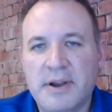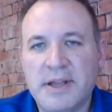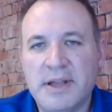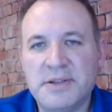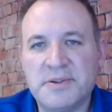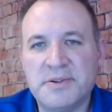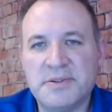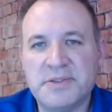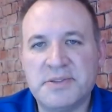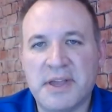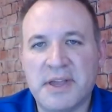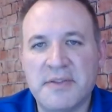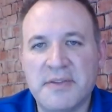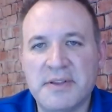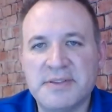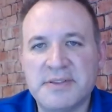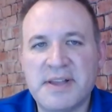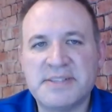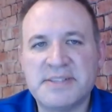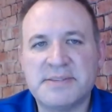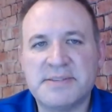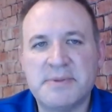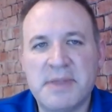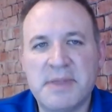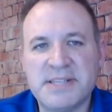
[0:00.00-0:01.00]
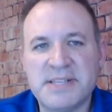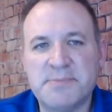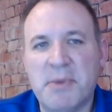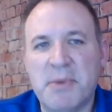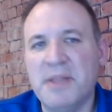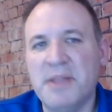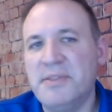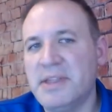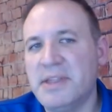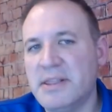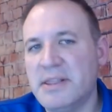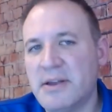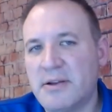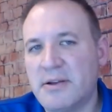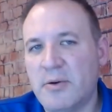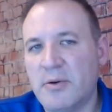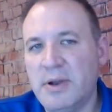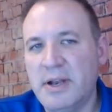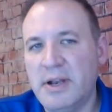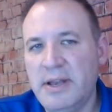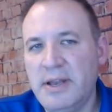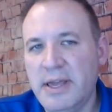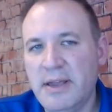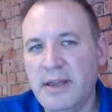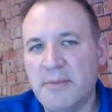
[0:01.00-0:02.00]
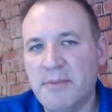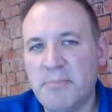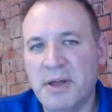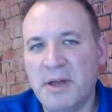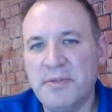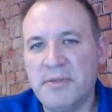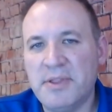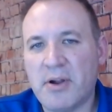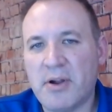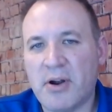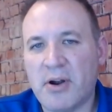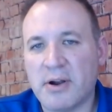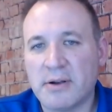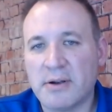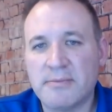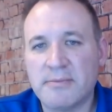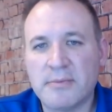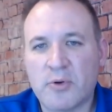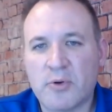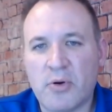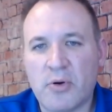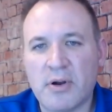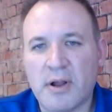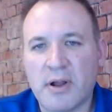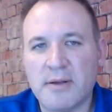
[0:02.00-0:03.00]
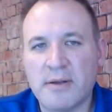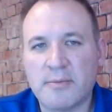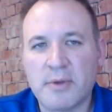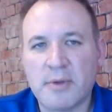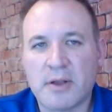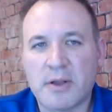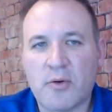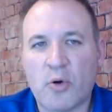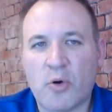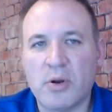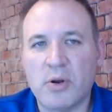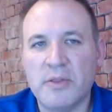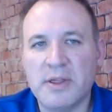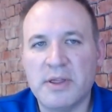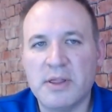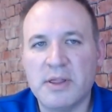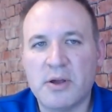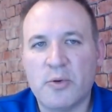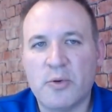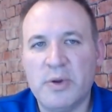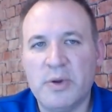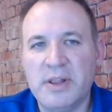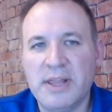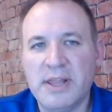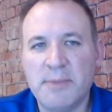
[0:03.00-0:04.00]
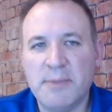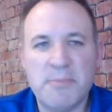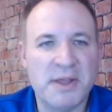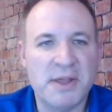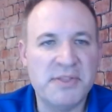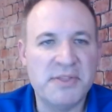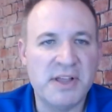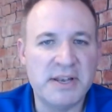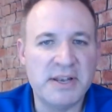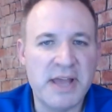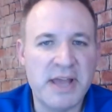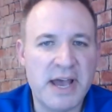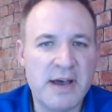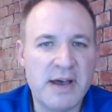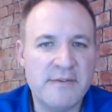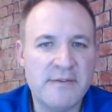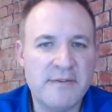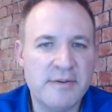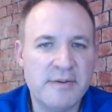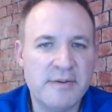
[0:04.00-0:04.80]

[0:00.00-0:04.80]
interesting. That's monthly liquidity, quarterly liquidity, monthly NAV?